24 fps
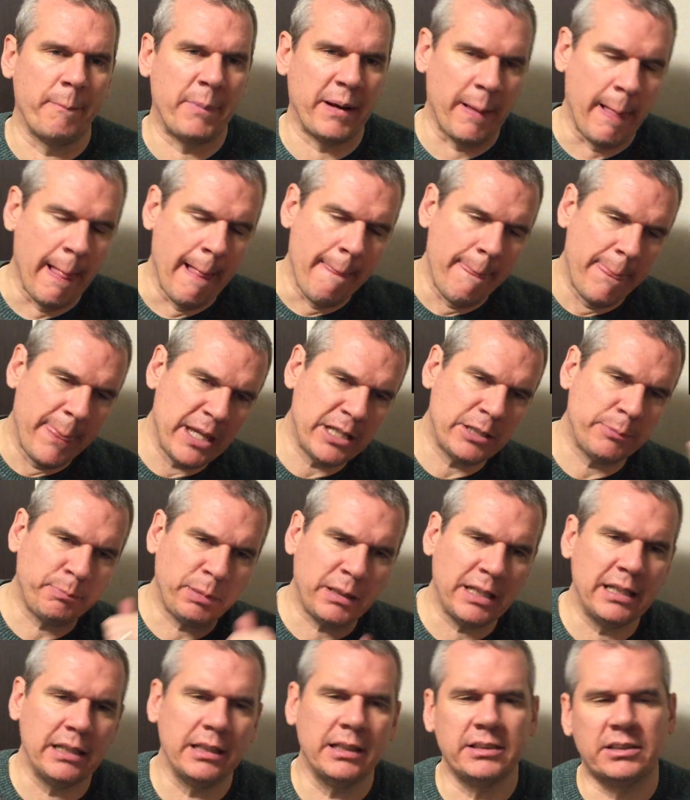But this
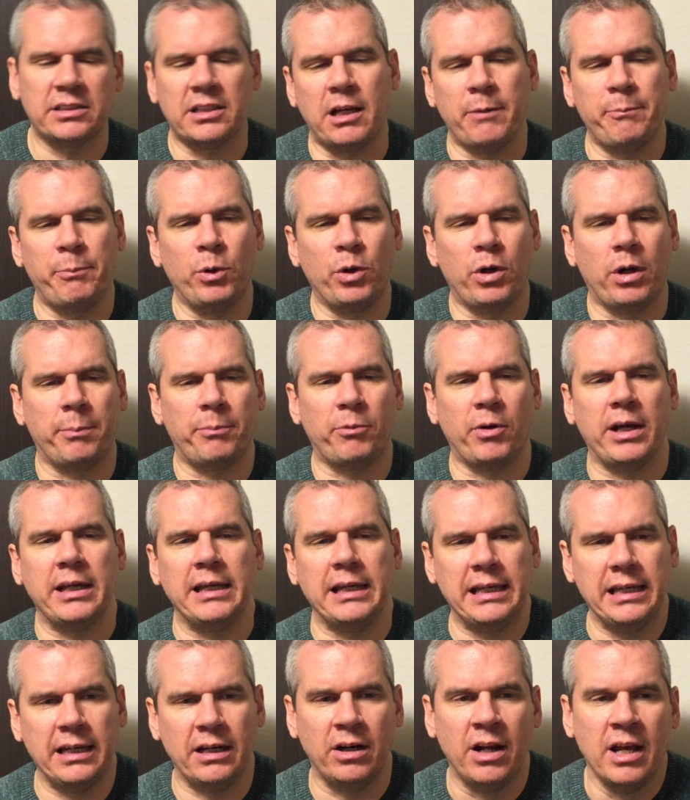playlist that I put up right
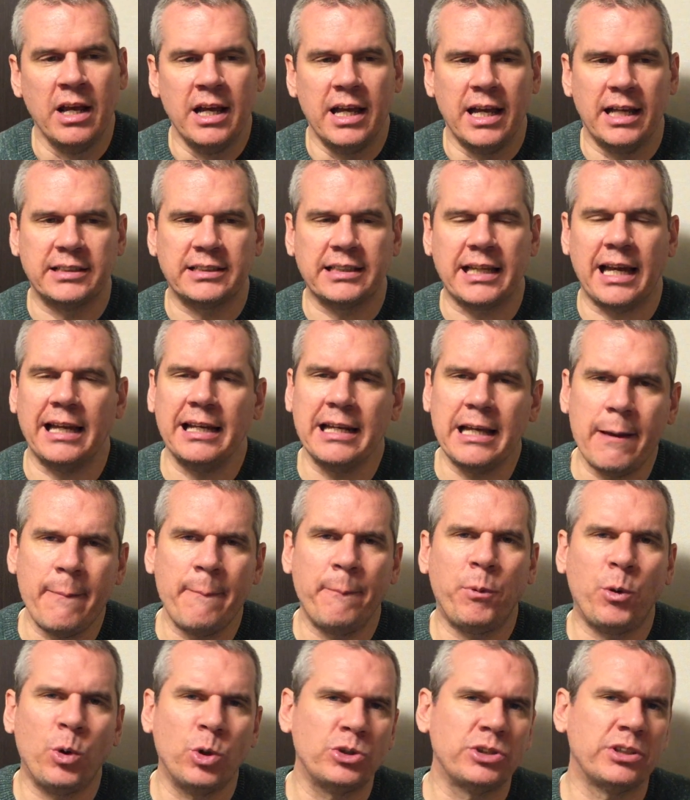here, it's kind of
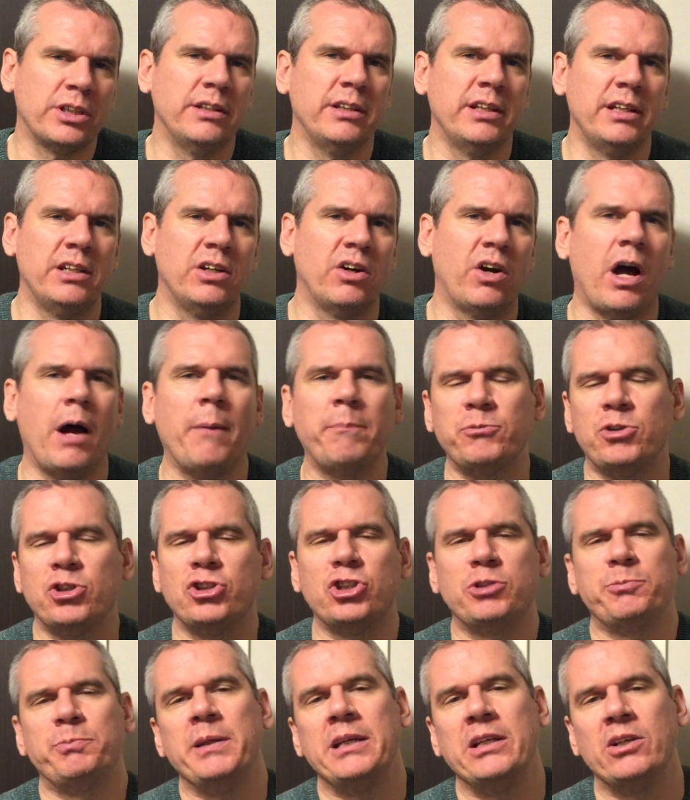important that you're up to
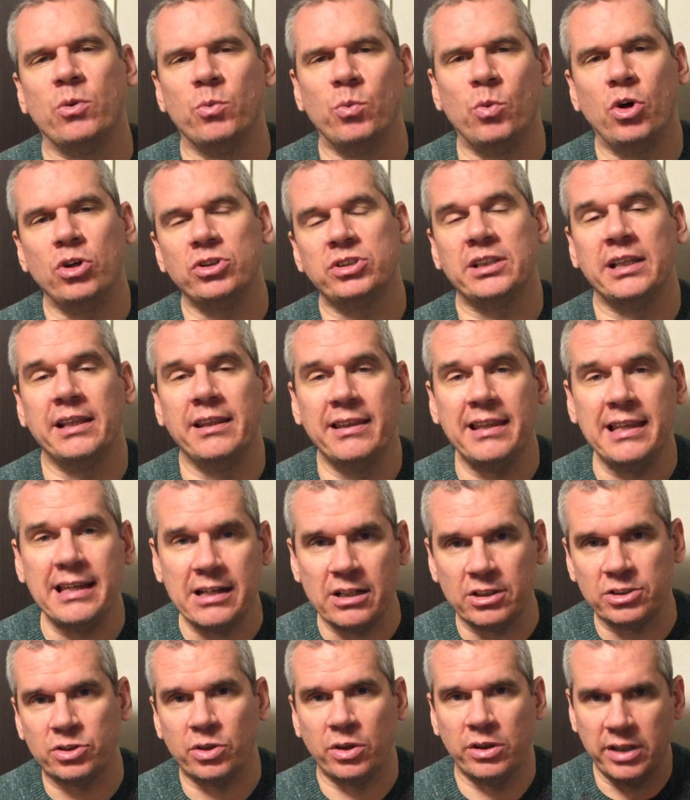speed on what's in
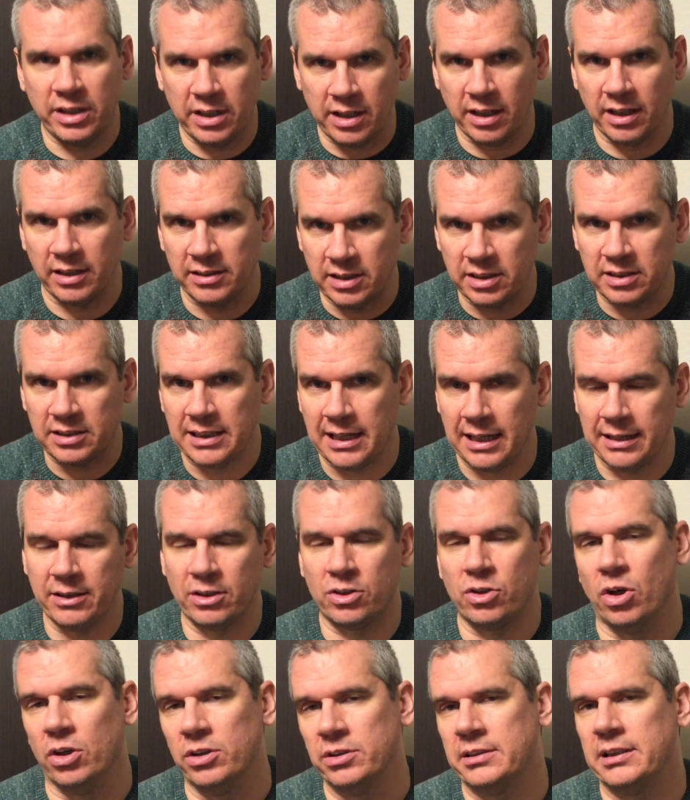there so that you can understand the
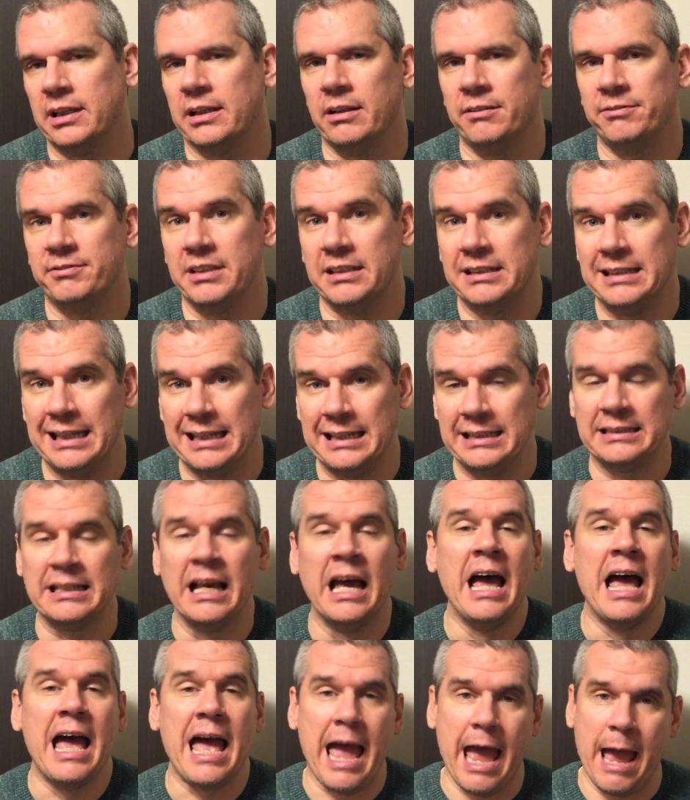content of today's
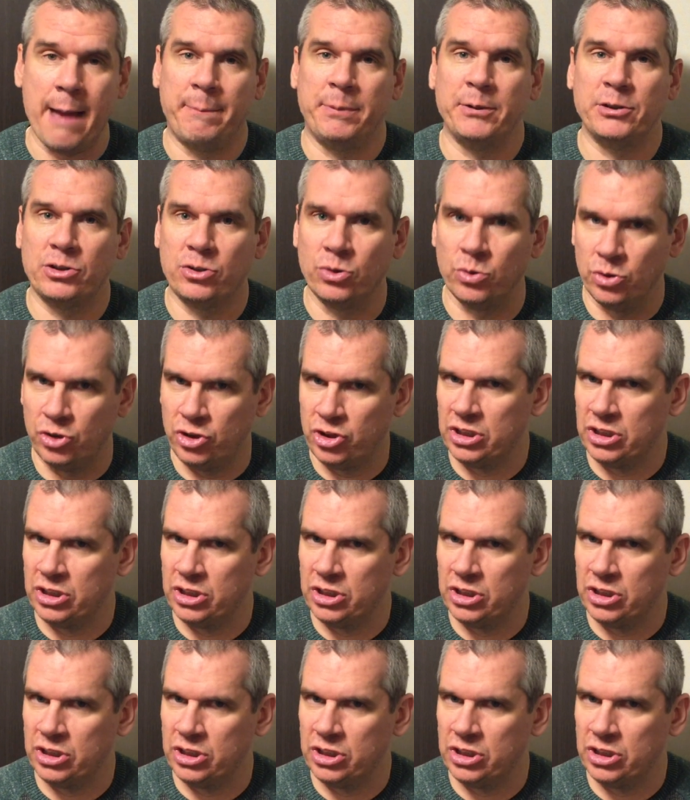episode